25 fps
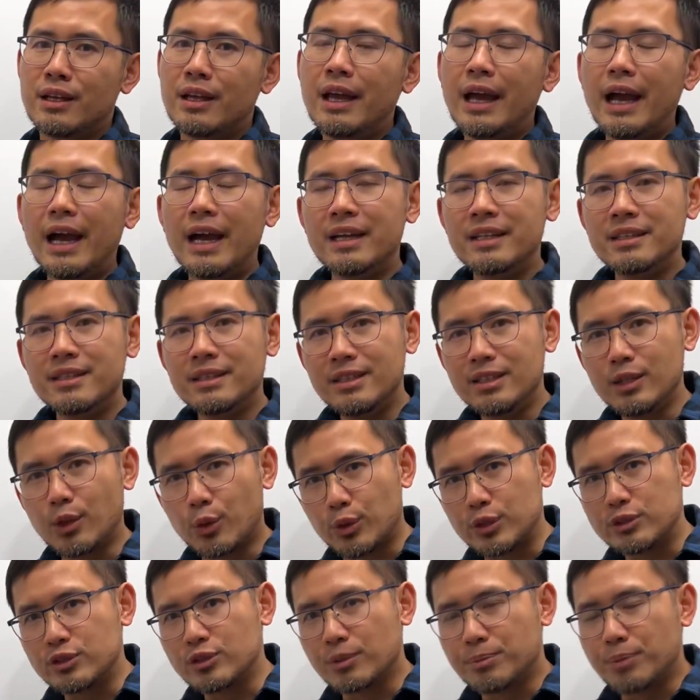And the
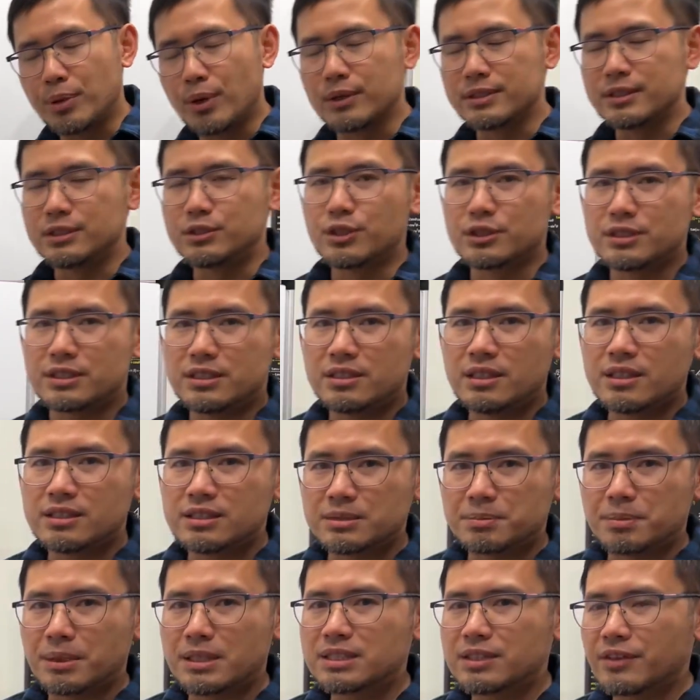original post just didn't
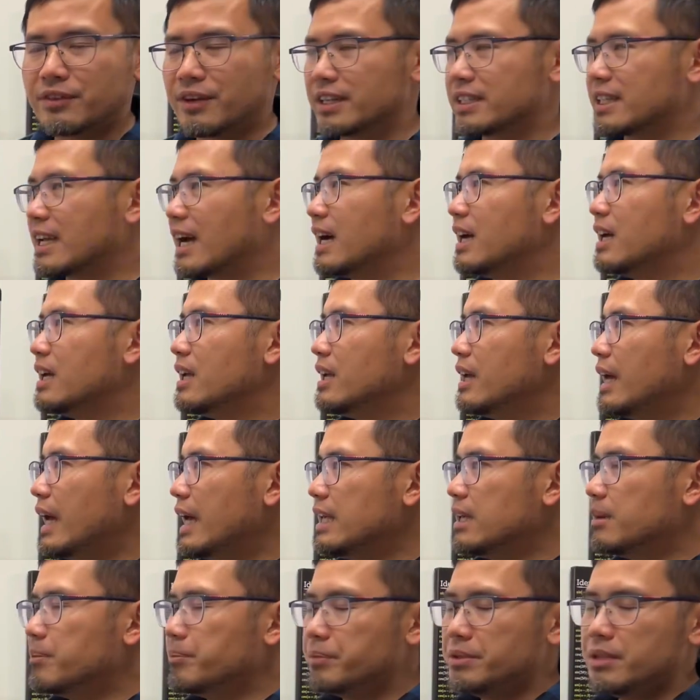specify that
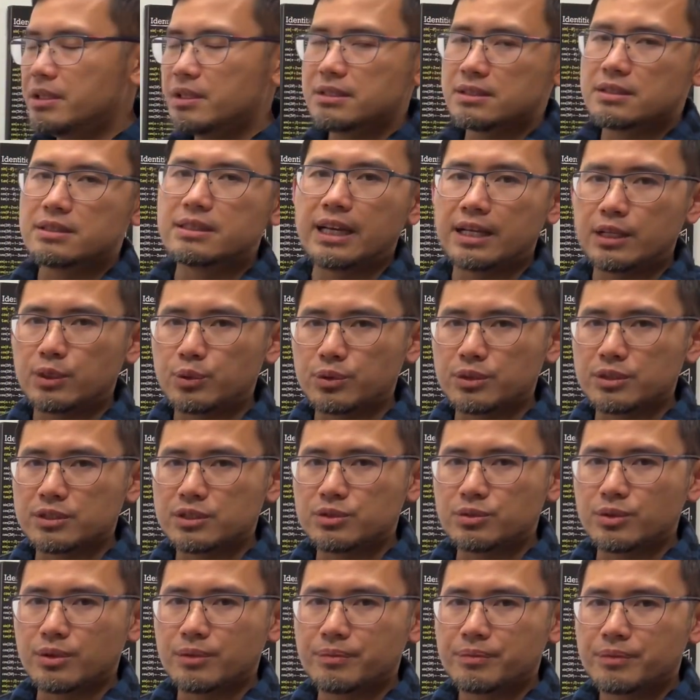A and B is not equal to
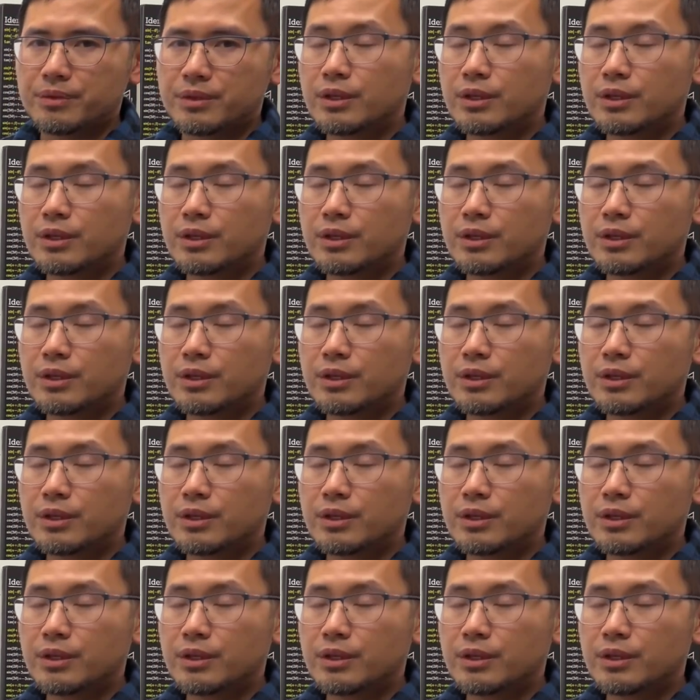0.